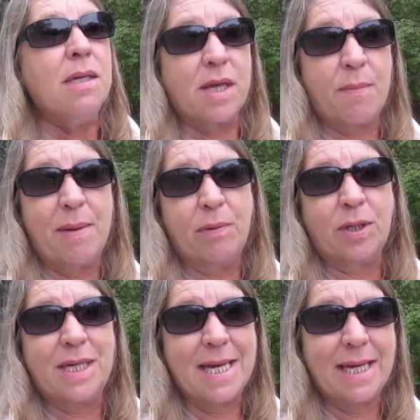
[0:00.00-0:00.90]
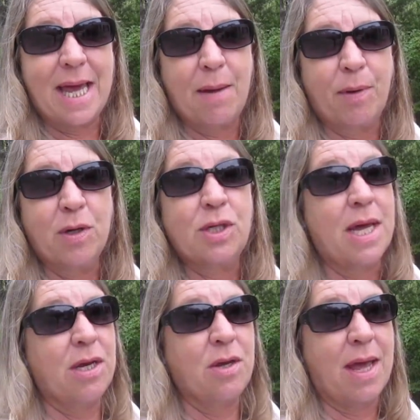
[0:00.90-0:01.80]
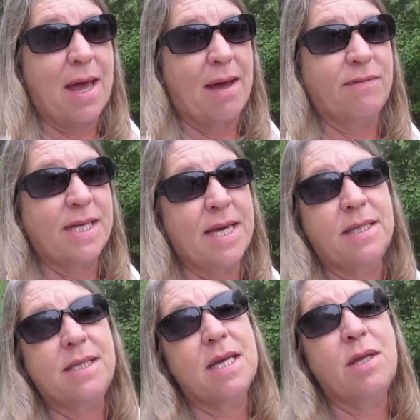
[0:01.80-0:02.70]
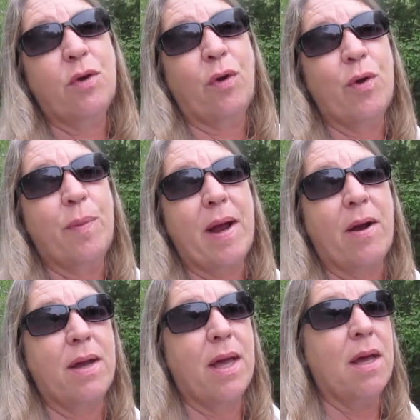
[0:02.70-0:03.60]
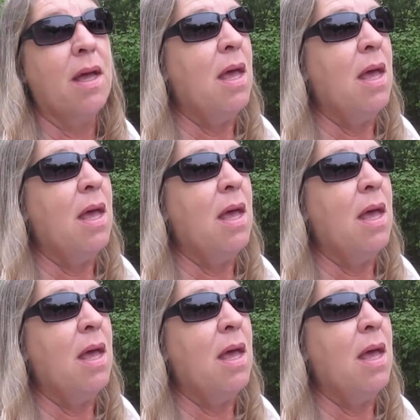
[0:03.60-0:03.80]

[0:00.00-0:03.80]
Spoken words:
Some people are tent campers and you can't have tents in the group area.